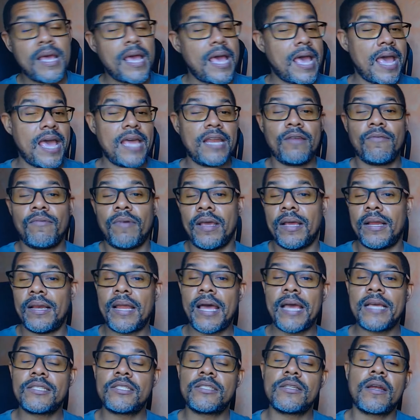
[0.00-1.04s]
Anyway,
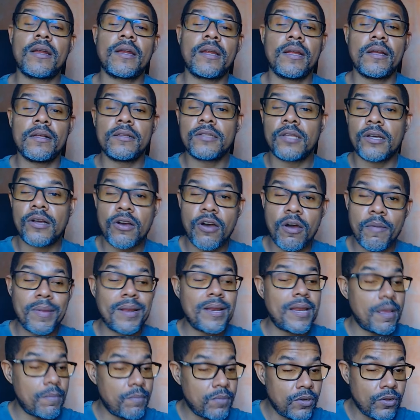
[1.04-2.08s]
like, share, hail the comment.
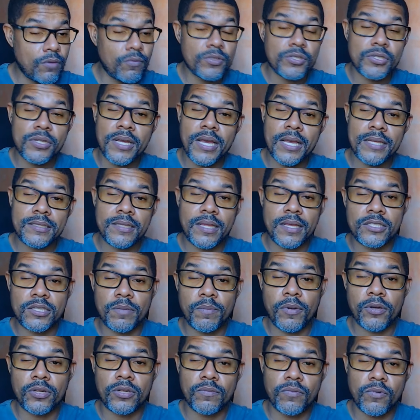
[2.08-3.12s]
Let me know what you guys think
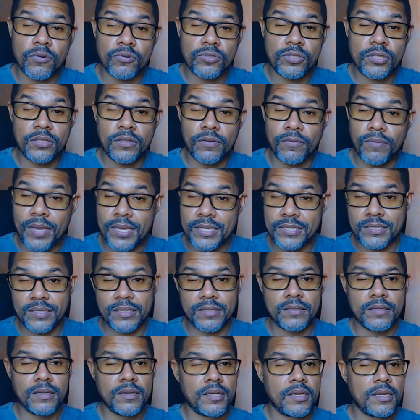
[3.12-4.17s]
about the whole
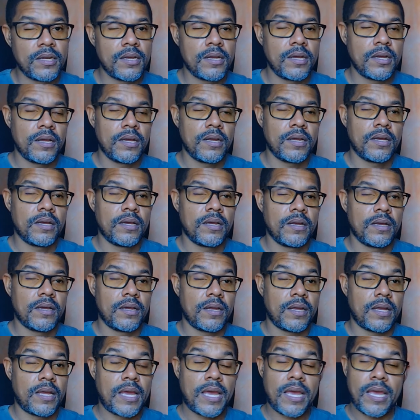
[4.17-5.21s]
situation.
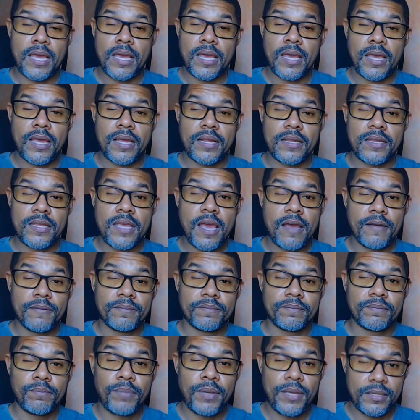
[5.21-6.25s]
And yeah,
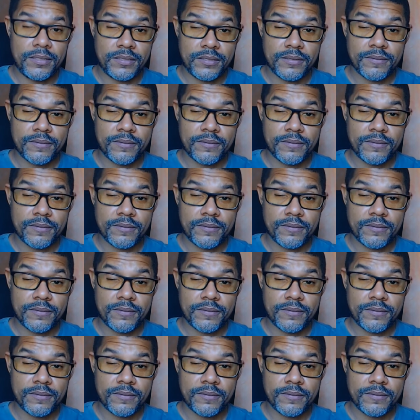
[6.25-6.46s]
peace.